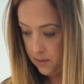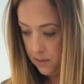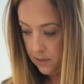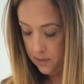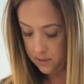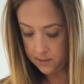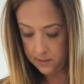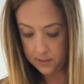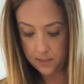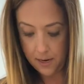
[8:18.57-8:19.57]

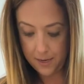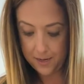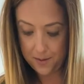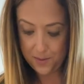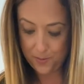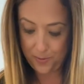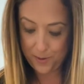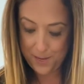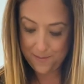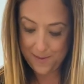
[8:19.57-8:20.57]
This is not gonna be a
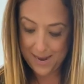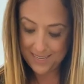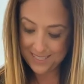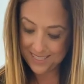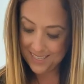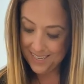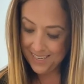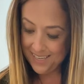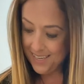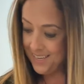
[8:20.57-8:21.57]
pretty mask,
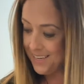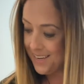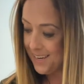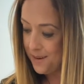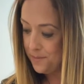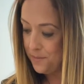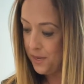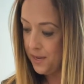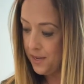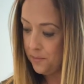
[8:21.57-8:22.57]

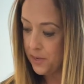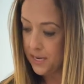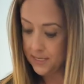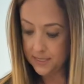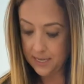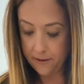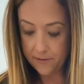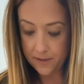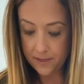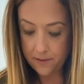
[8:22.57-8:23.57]
but it is
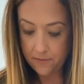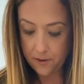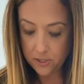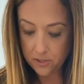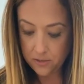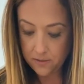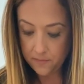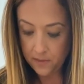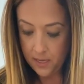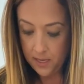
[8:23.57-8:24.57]
definitely
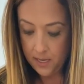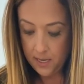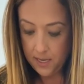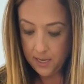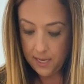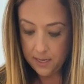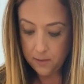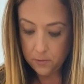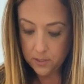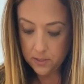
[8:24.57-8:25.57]
functional and it
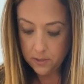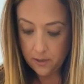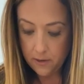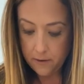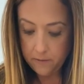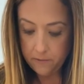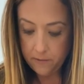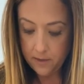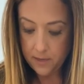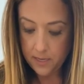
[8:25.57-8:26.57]
will serve
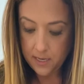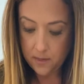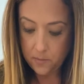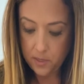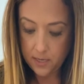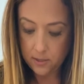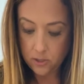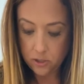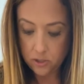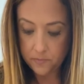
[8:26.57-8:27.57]
in a
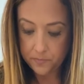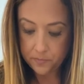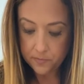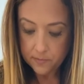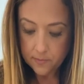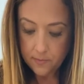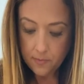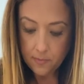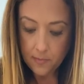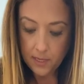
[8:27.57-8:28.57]
pinch,
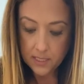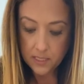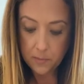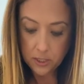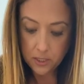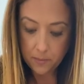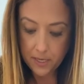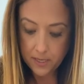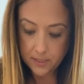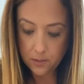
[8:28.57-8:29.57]
especially
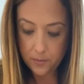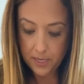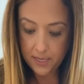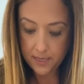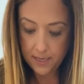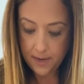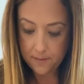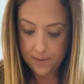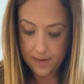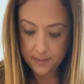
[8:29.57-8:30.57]
because nobody can get
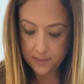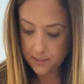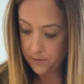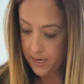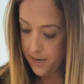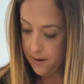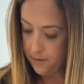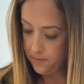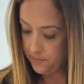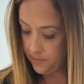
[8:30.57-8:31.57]
masks right now.